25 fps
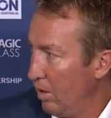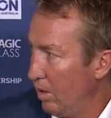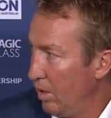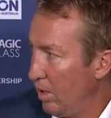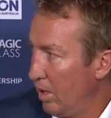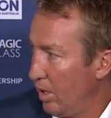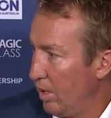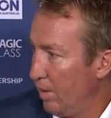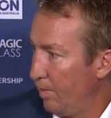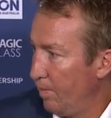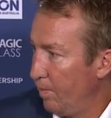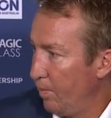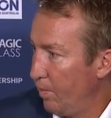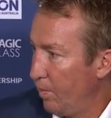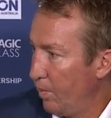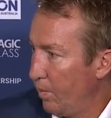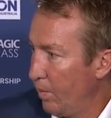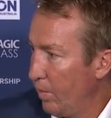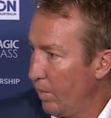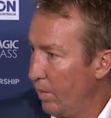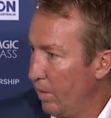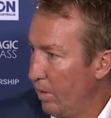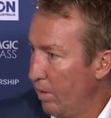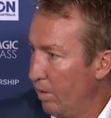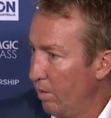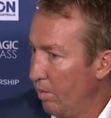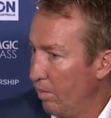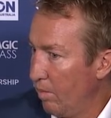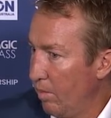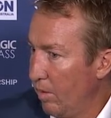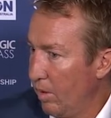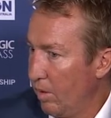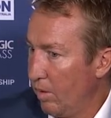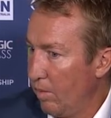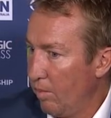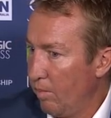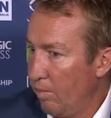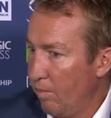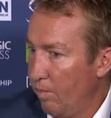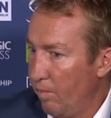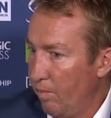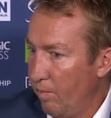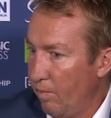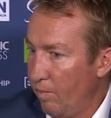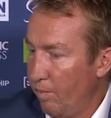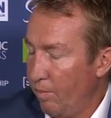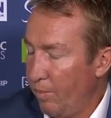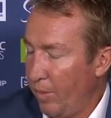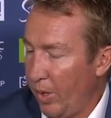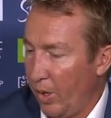Um,
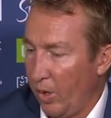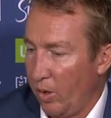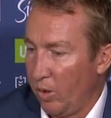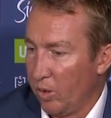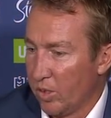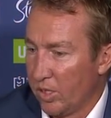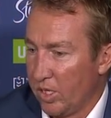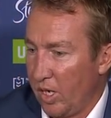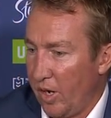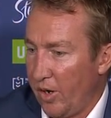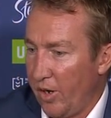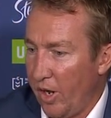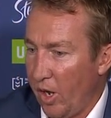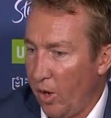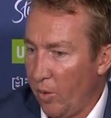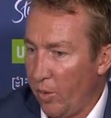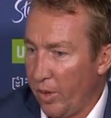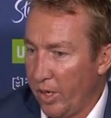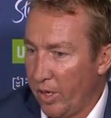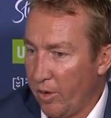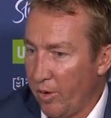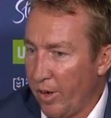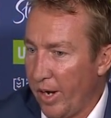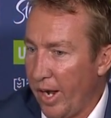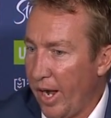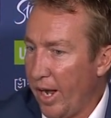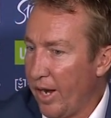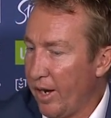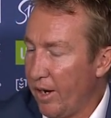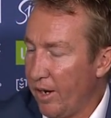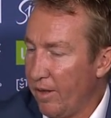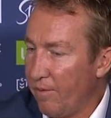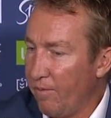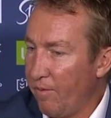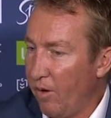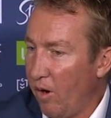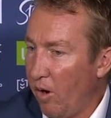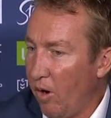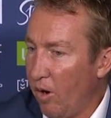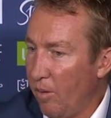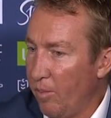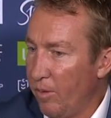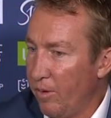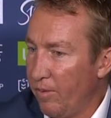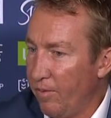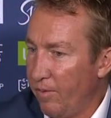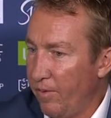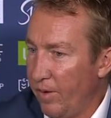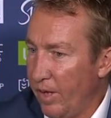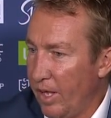but I also know we create an
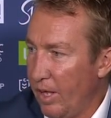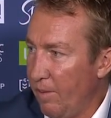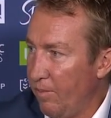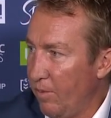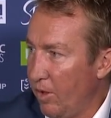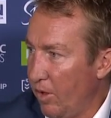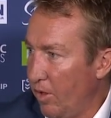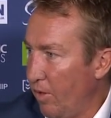environment for him to